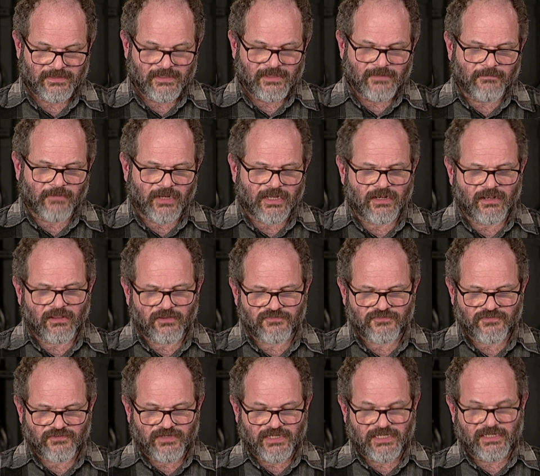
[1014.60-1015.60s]
My love
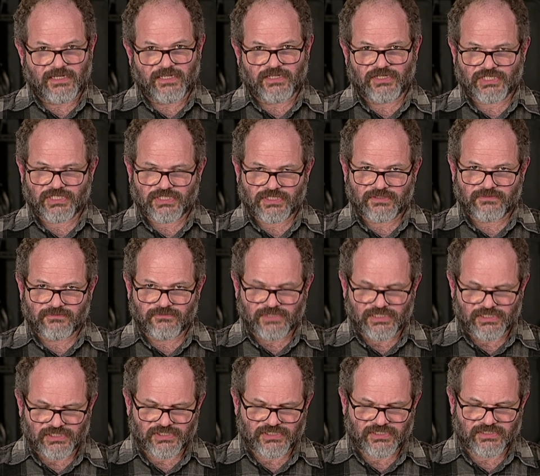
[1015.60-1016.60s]
for English
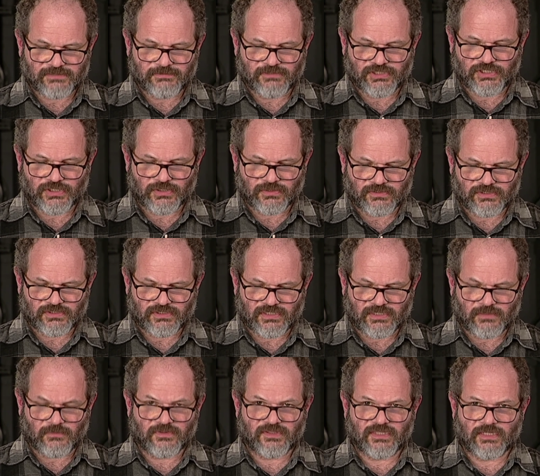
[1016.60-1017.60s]
reached its
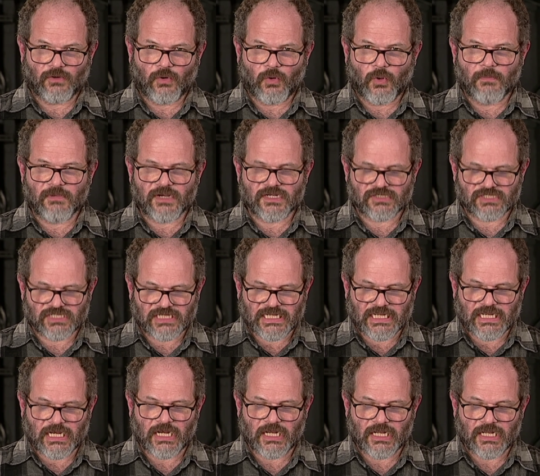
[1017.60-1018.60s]
maturity with the almost
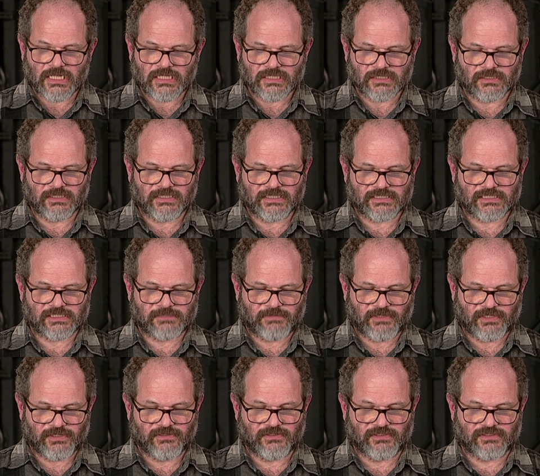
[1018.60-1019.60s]
carnal
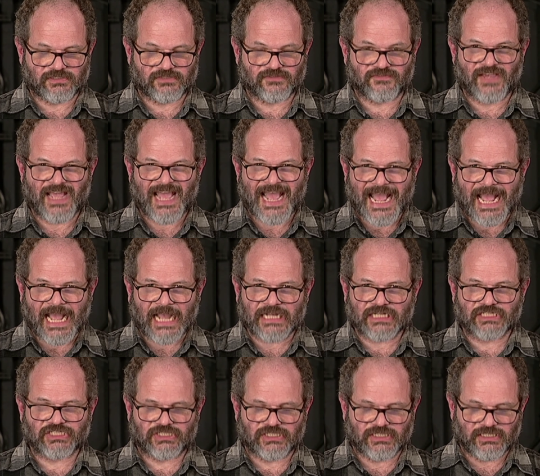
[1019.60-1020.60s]
experience of
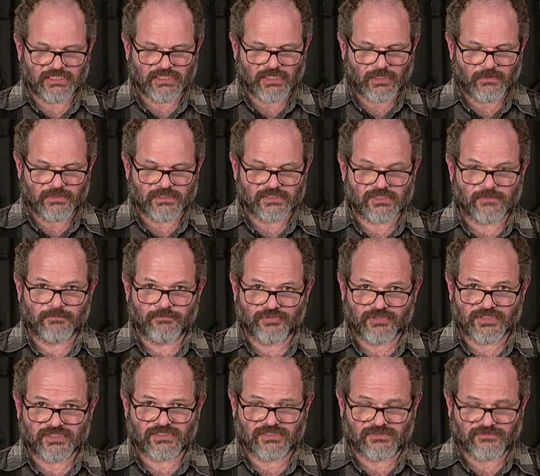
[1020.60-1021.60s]
actually going to
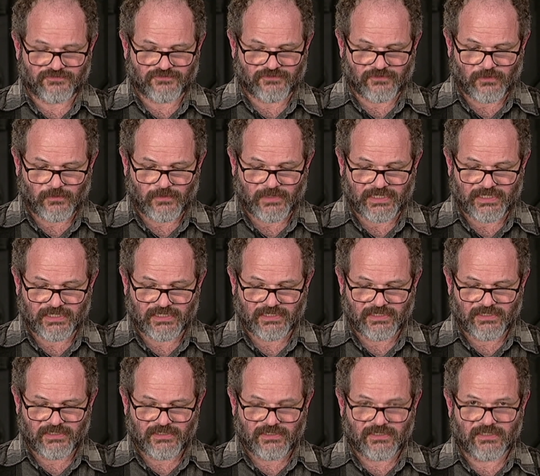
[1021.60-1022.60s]
Britain for a week
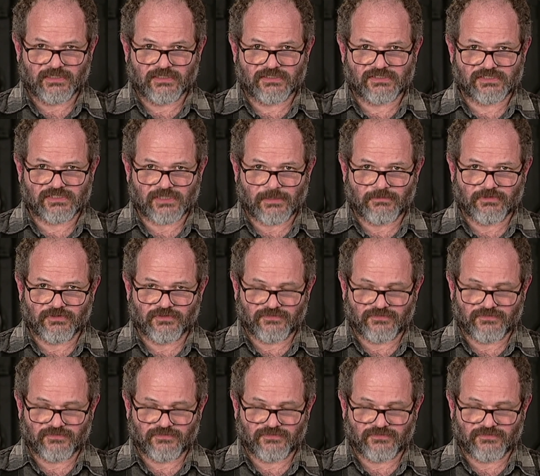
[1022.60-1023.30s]
in the summer of